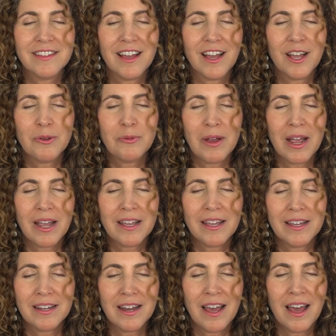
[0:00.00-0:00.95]
I
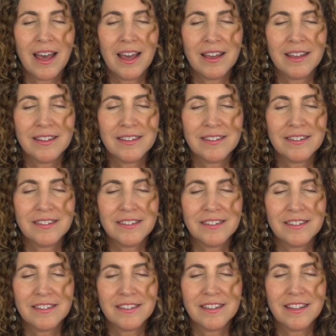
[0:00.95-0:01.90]
recognize
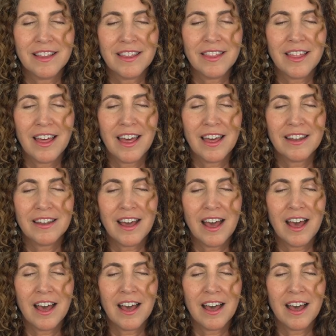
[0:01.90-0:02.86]
that
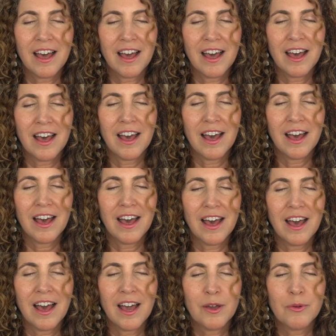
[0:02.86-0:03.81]

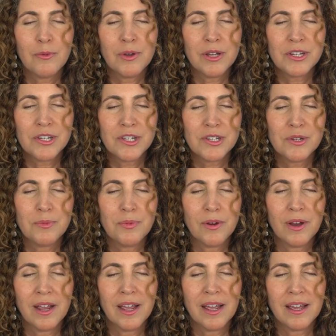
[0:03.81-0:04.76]
I wish to
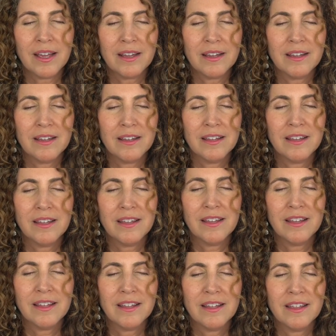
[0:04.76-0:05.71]
bring
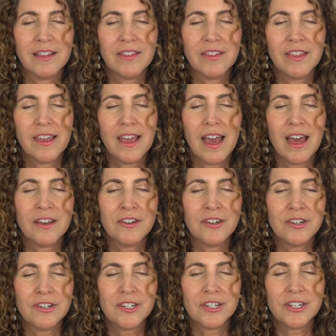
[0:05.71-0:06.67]
the
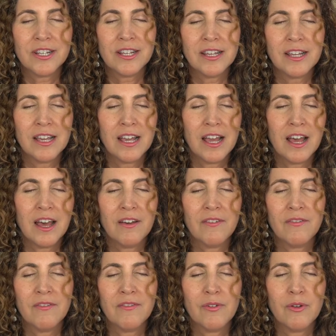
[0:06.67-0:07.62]
energy
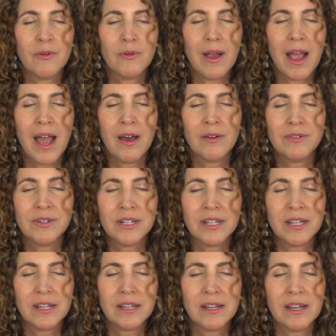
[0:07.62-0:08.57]
of
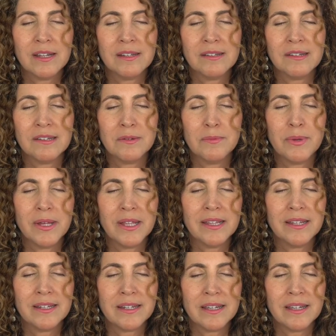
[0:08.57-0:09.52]
grounding and
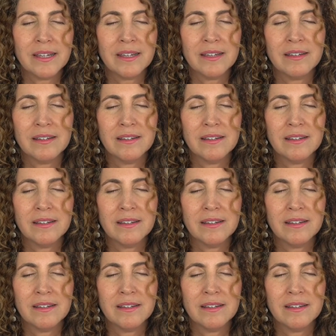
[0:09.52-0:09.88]
stability,